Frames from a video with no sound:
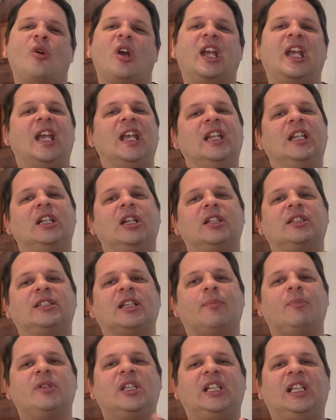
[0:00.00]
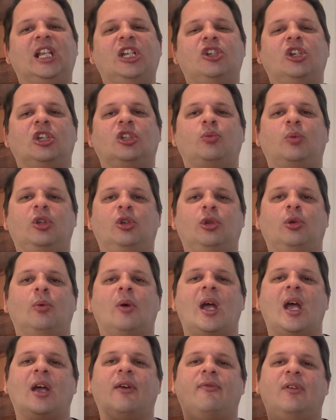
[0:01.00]
In some of the teachings we do
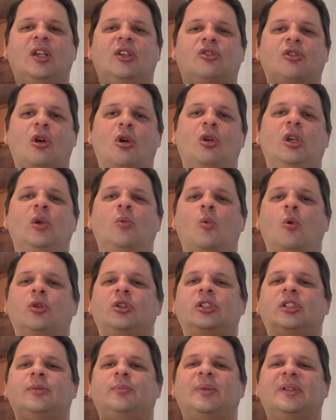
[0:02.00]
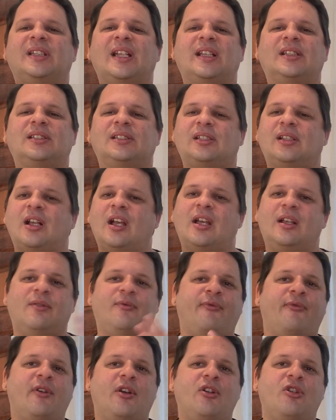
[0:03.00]
have is holy water, but that's a
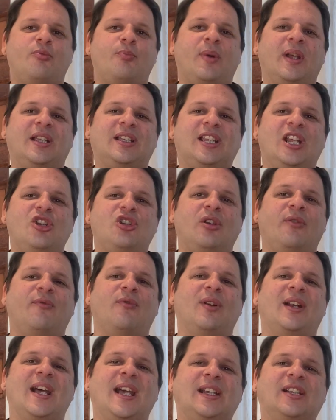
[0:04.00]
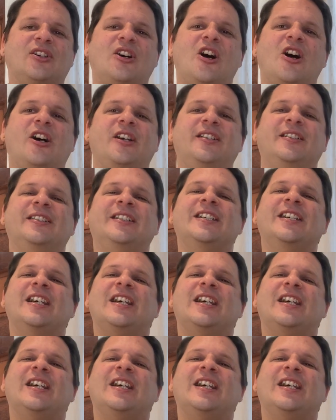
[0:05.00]
very big teaching for later on.